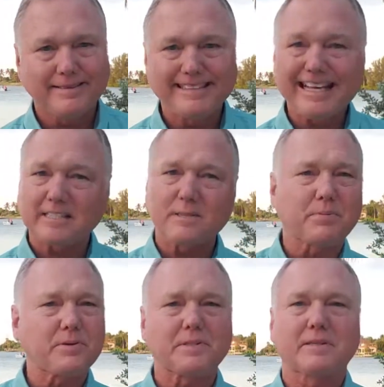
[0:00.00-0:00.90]
That's
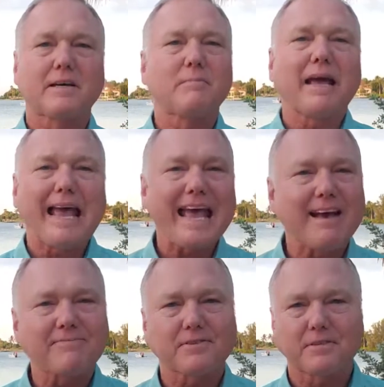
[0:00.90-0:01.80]
supposed to come
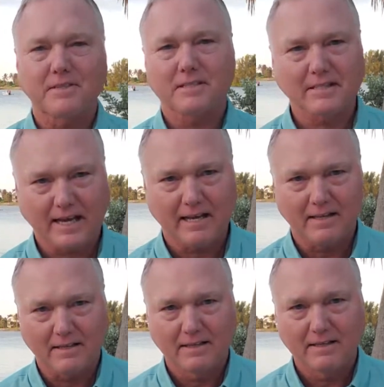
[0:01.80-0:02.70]
after the
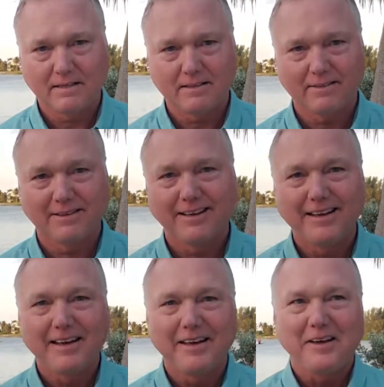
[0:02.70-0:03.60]
sale.
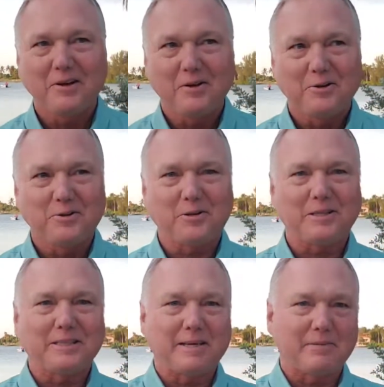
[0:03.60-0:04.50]

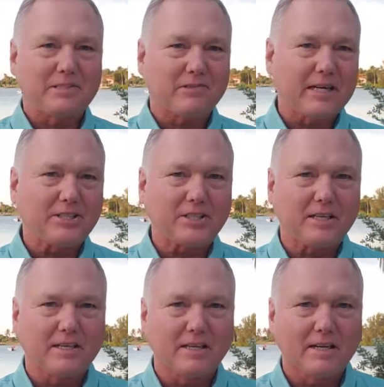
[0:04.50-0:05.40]
During the
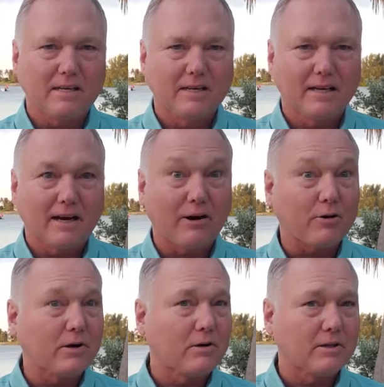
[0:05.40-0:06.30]
demonstration, our
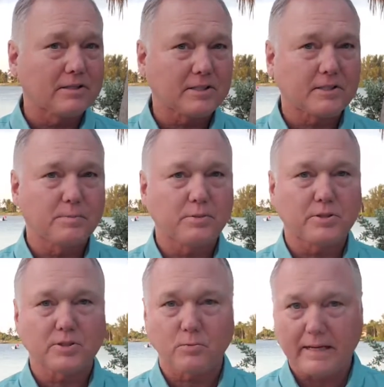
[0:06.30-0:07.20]
goal is to
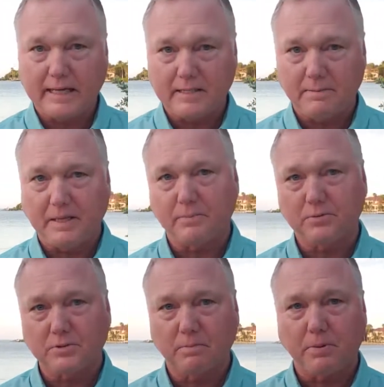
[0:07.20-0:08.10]
persuade
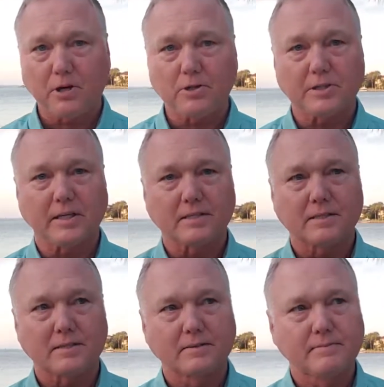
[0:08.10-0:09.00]
people to
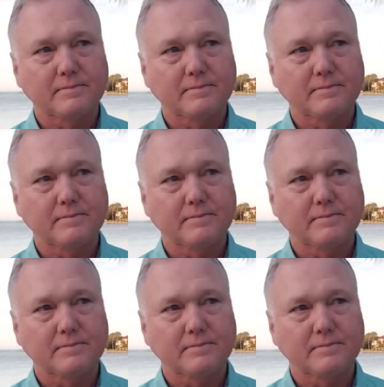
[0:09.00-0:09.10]
purchase.